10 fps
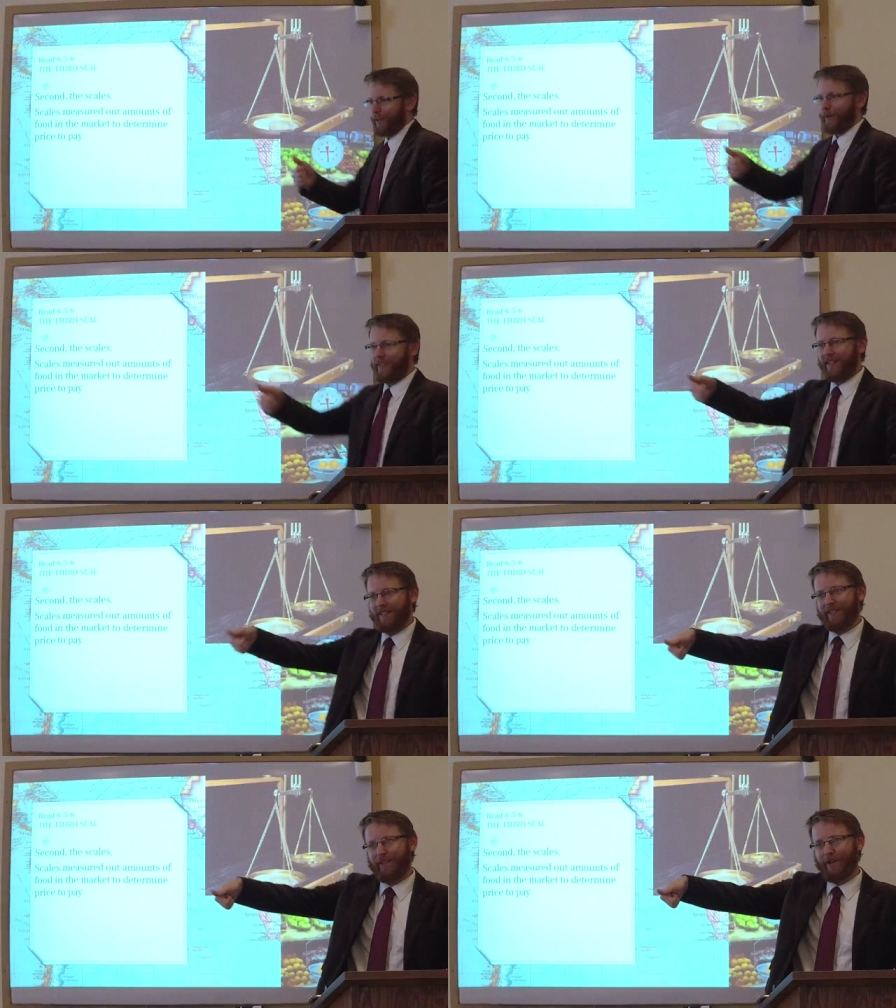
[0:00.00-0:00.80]
always has
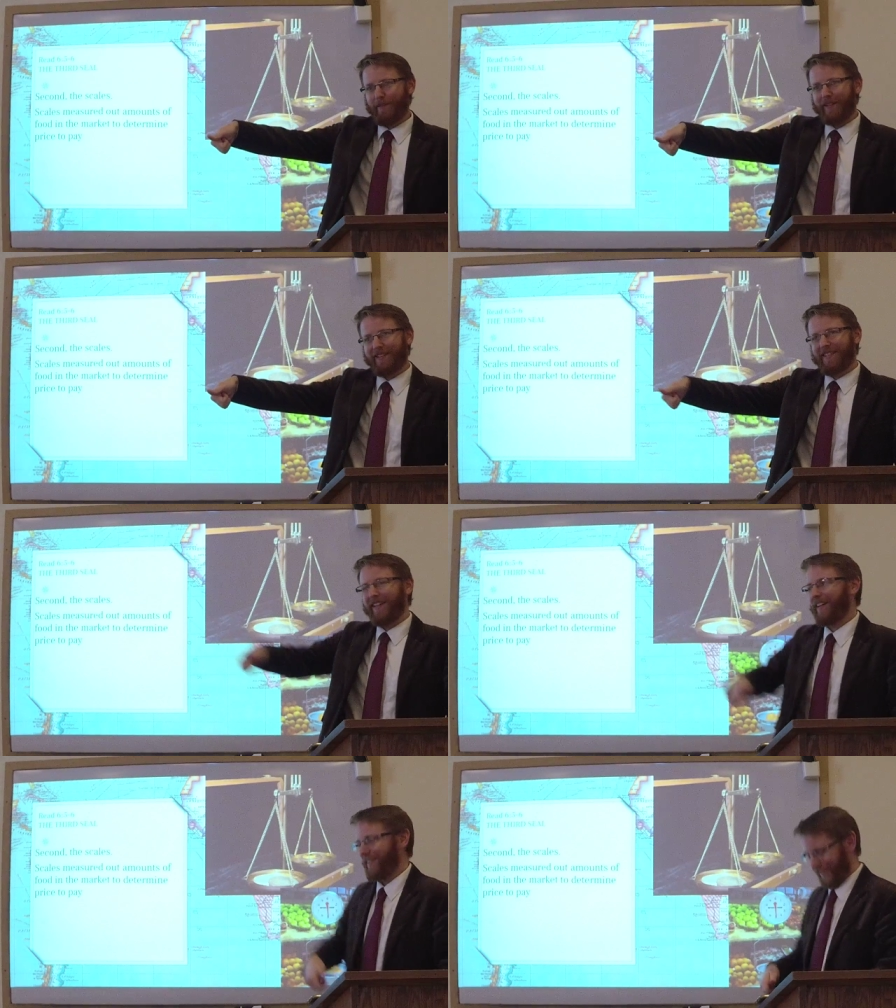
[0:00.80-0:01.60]
his thumb on the
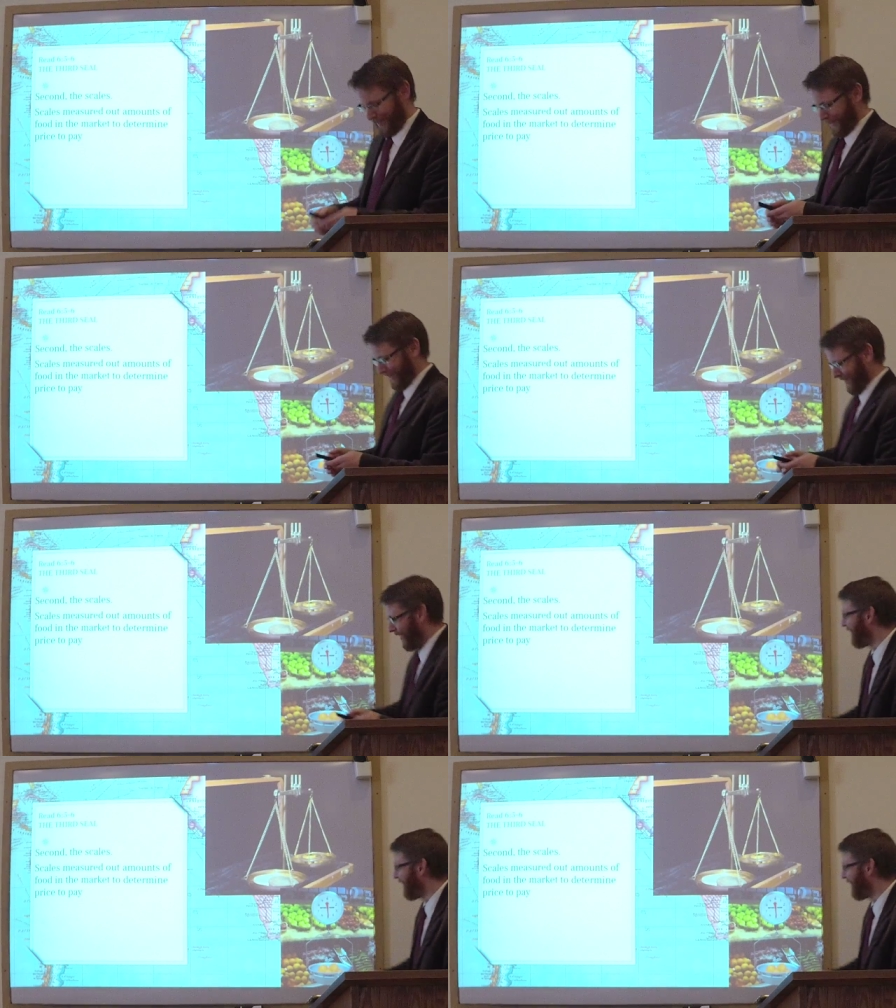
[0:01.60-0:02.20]
scale, you know.